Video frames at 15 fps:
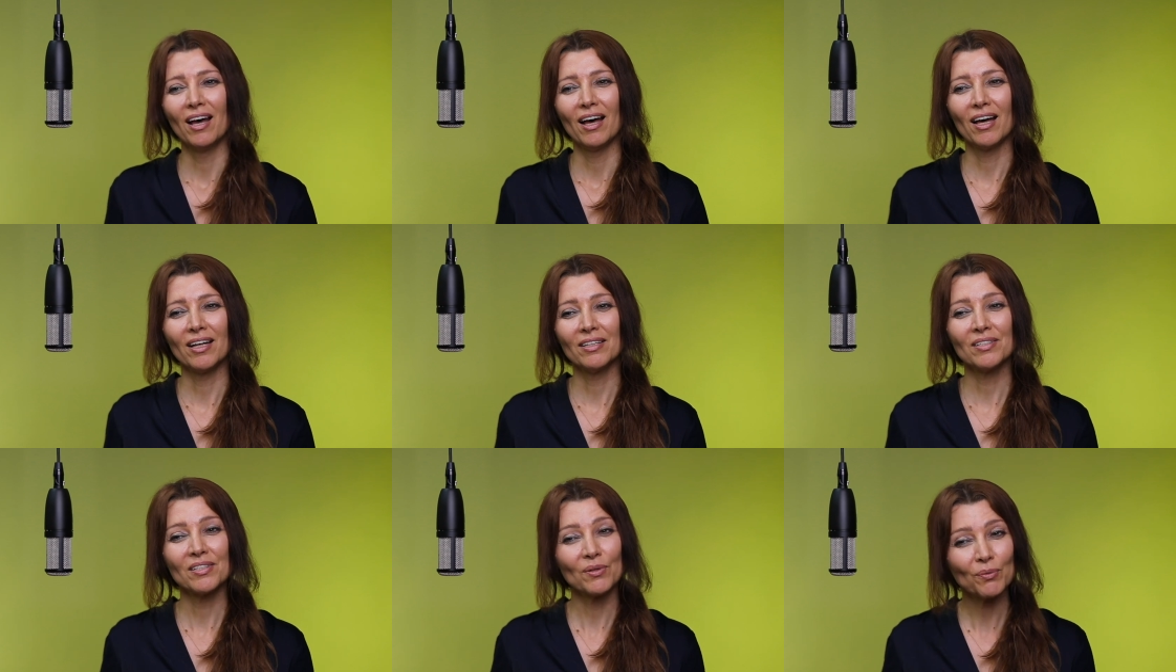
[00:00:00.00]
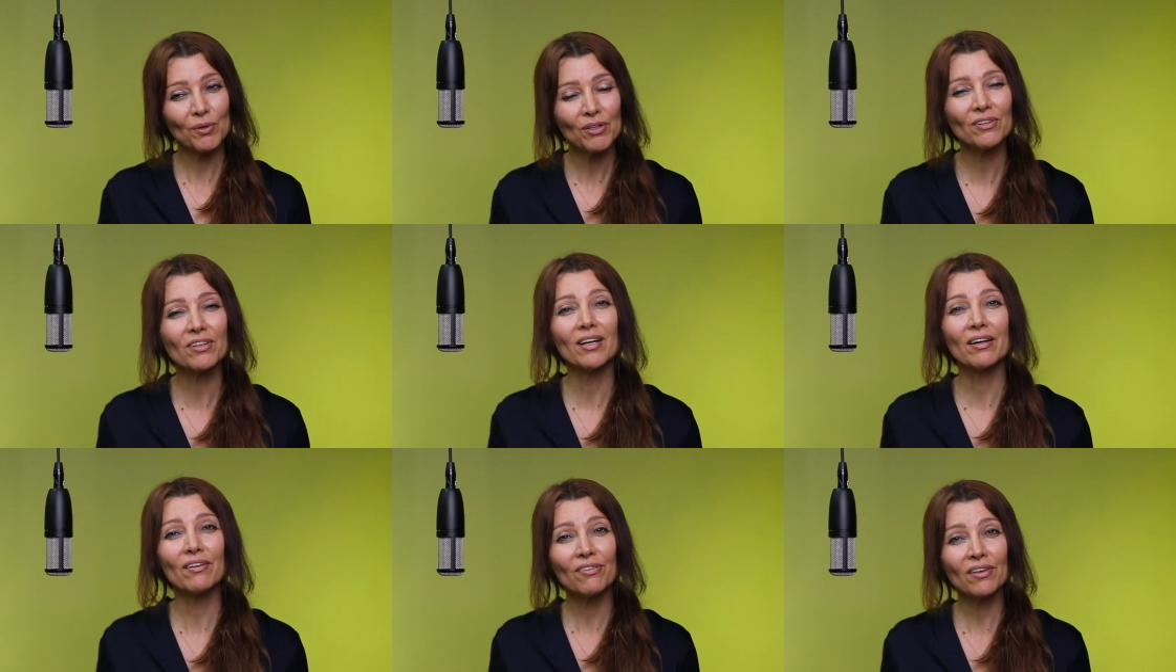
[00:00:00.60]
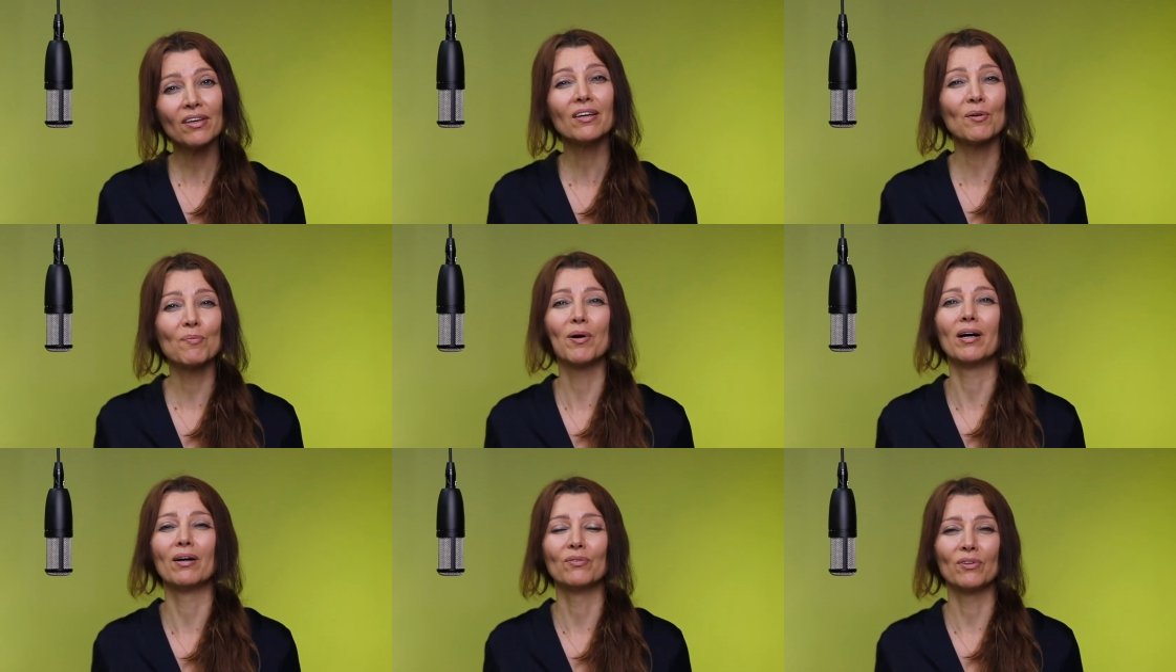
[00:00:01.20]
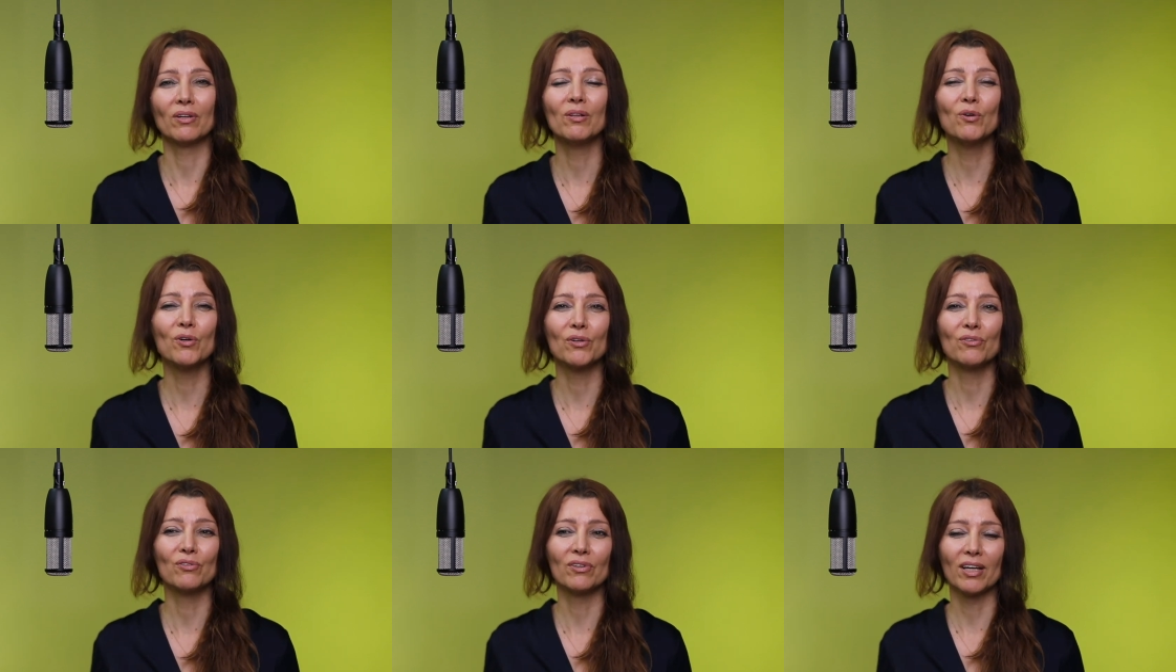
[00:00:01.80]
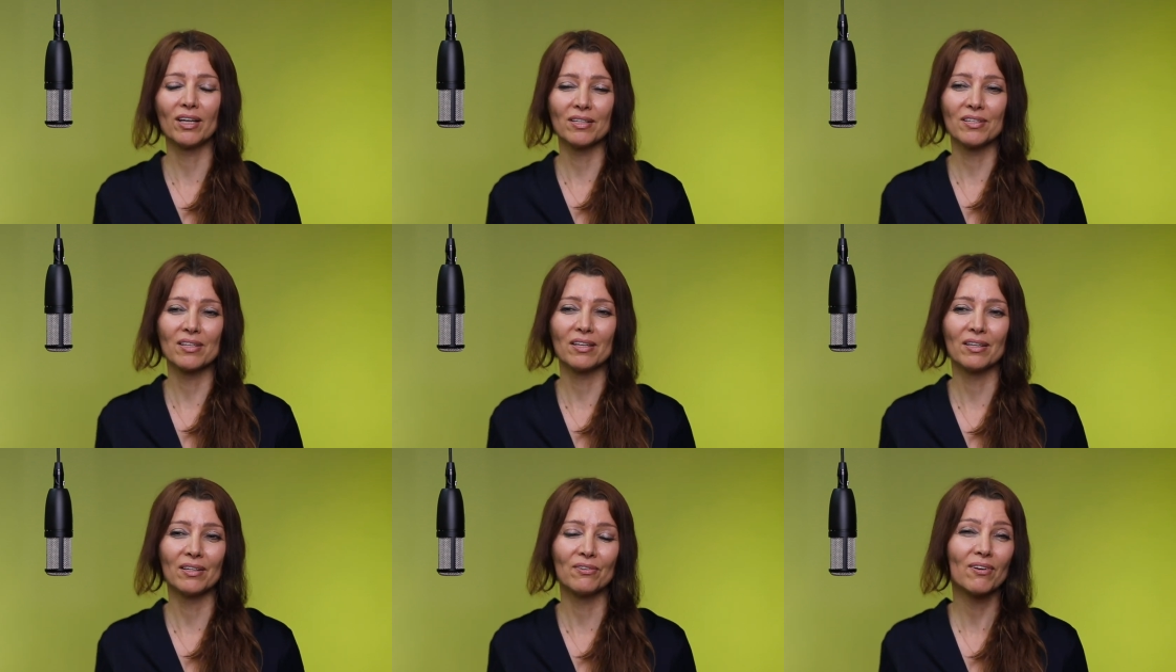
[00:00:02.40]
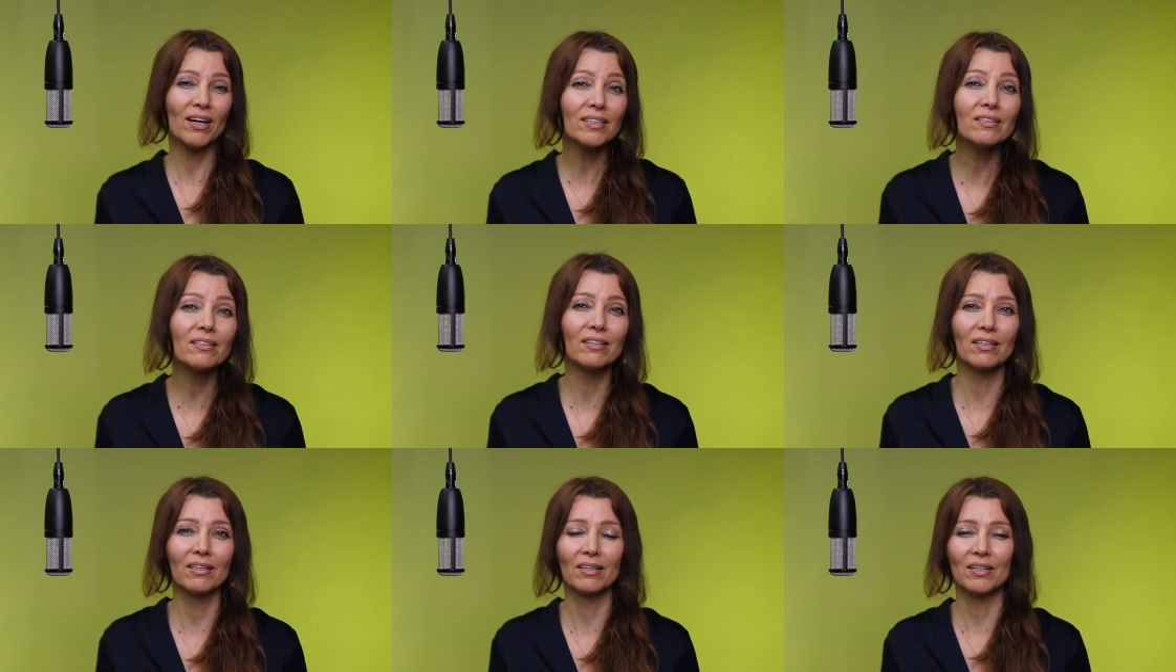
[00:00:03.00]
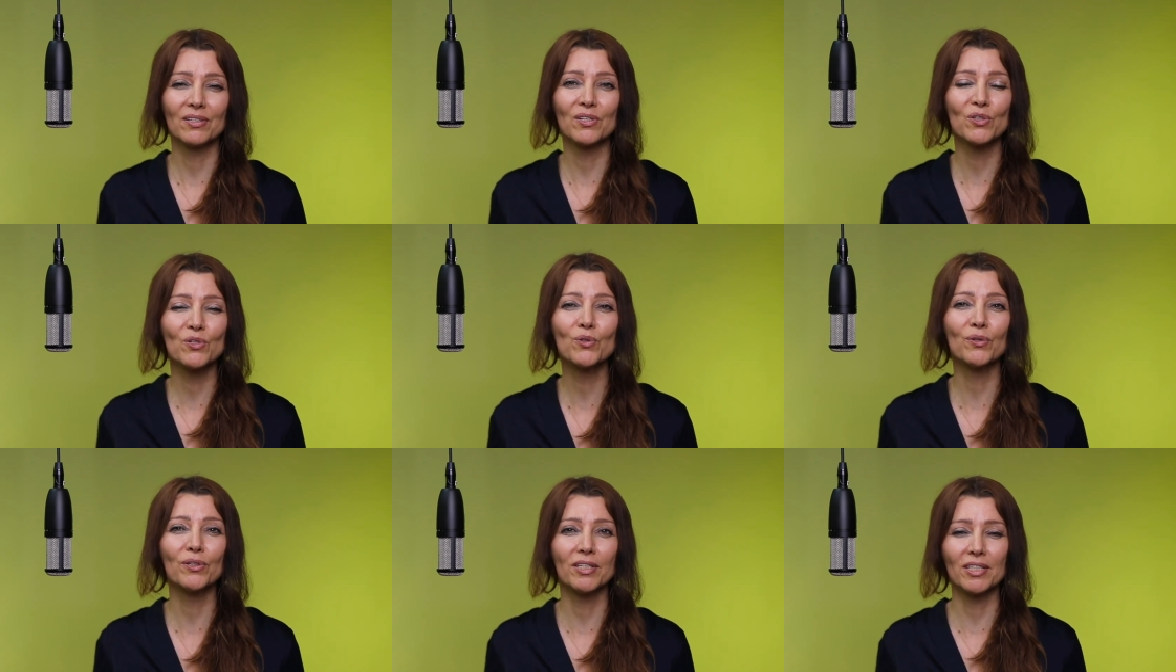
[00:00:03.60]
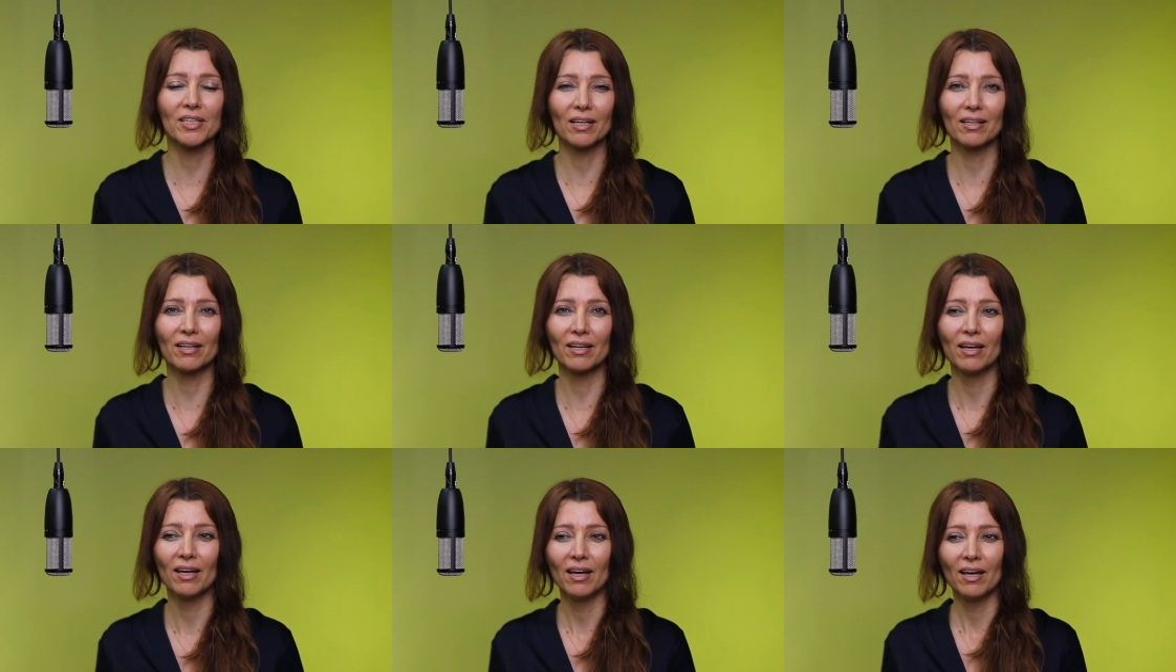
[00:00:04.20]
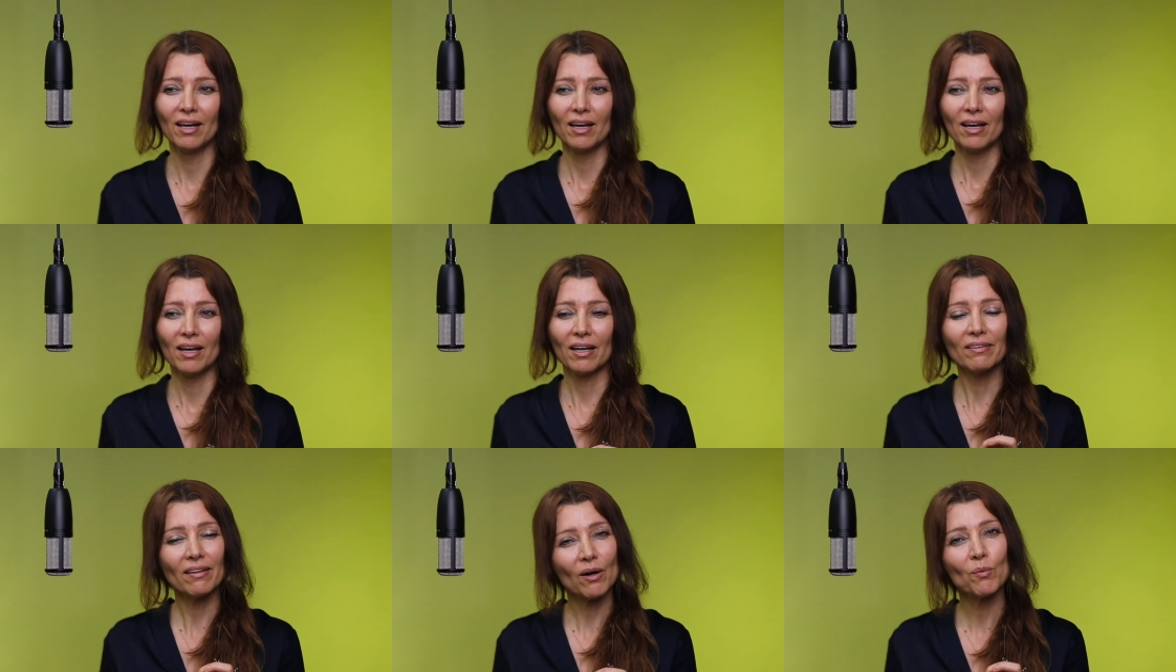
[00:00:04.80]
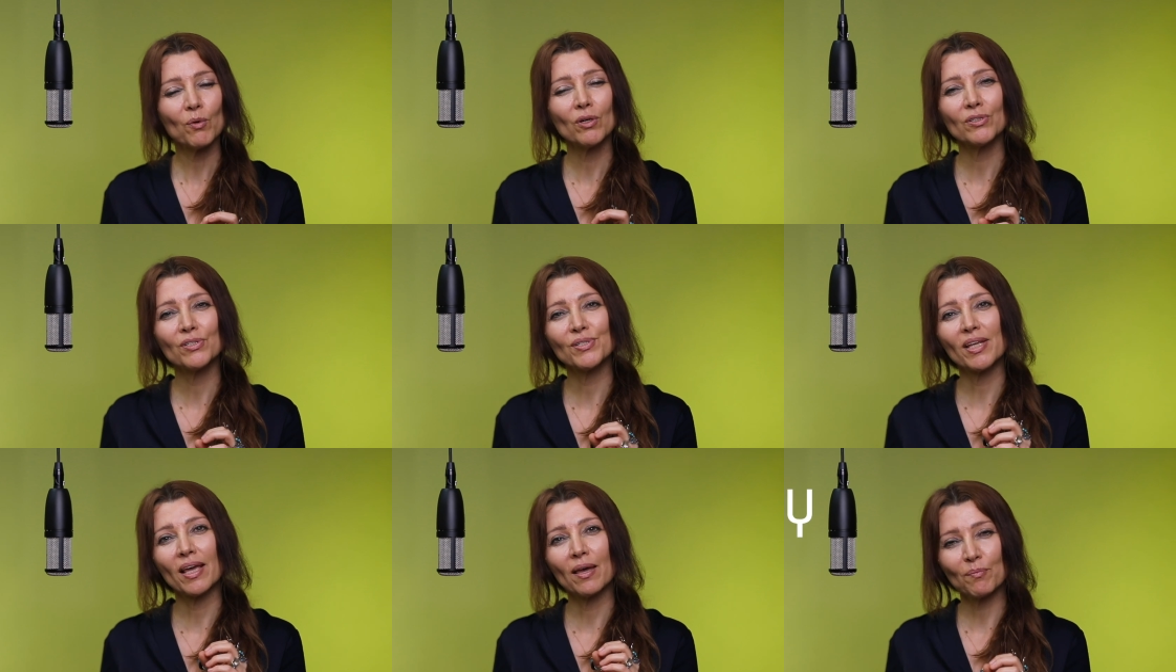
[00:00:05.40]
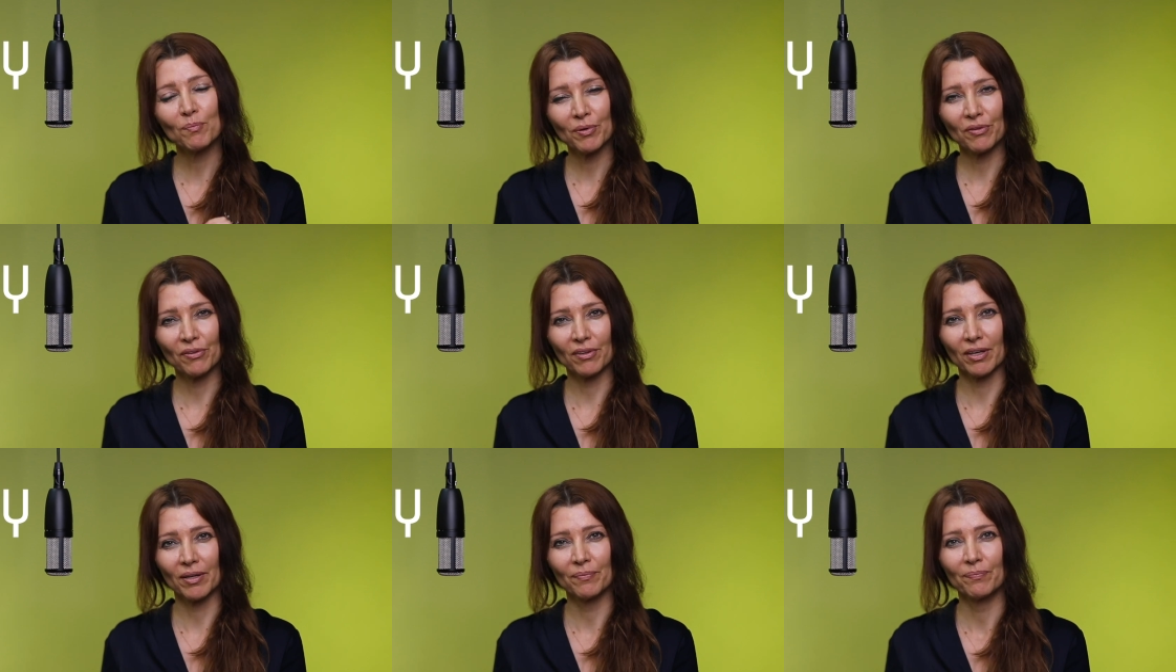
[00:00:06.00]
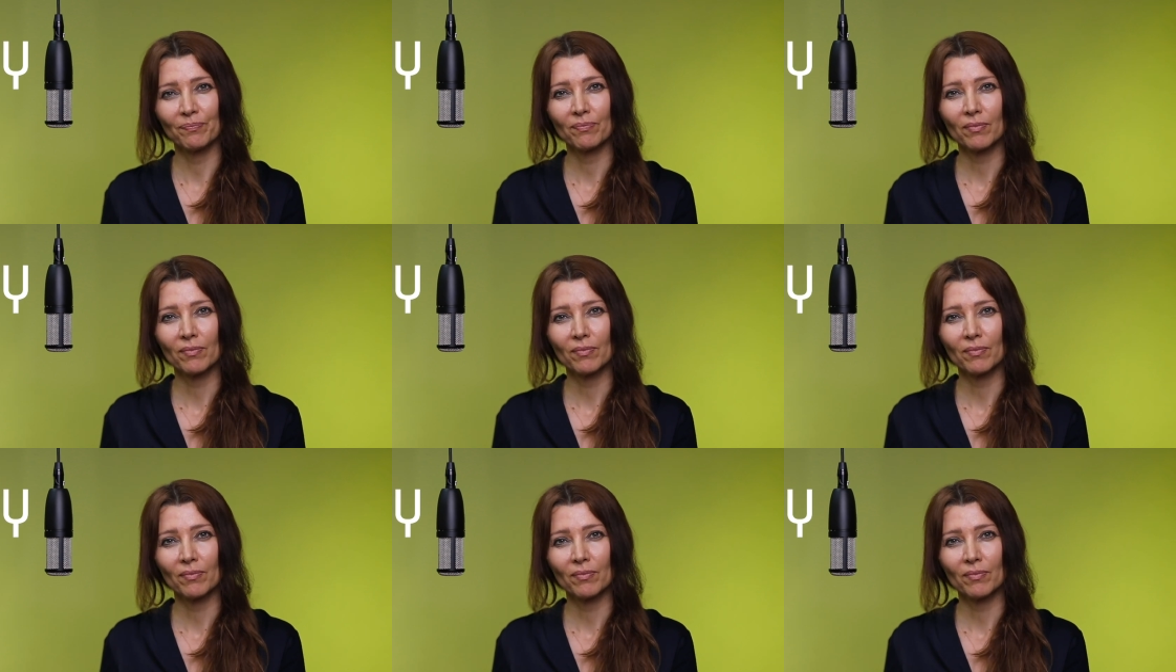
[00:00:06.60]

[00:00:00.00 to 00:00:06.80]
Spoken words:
And it's a word that I think about a lot as a writer, as a storyteller. And that word is empathy.